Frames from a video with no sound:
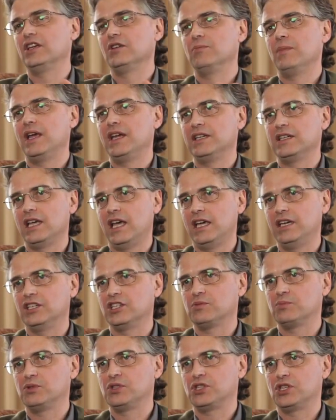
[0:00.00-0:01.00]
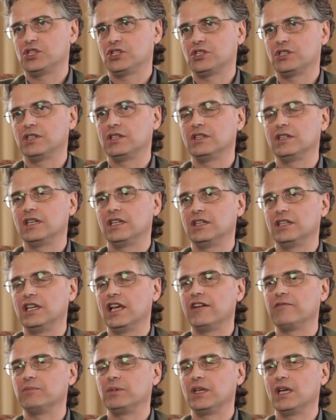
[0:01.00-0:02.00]
could maintain his position in the
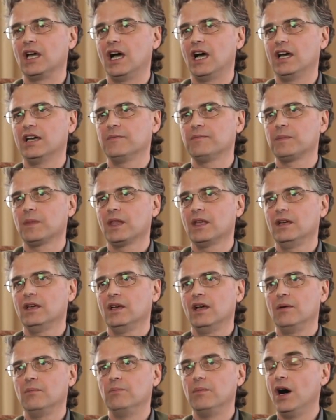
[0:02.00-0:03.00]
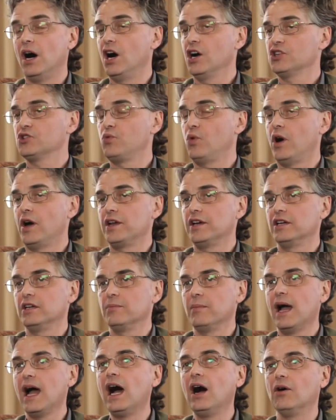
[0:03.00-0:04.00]
FBI. Boggs wanted
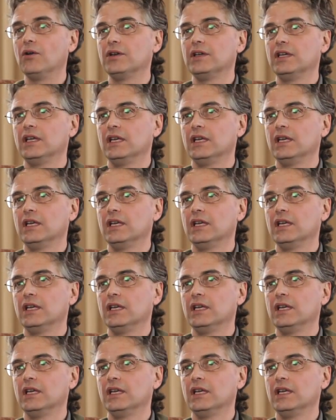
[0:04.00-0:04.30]
him out.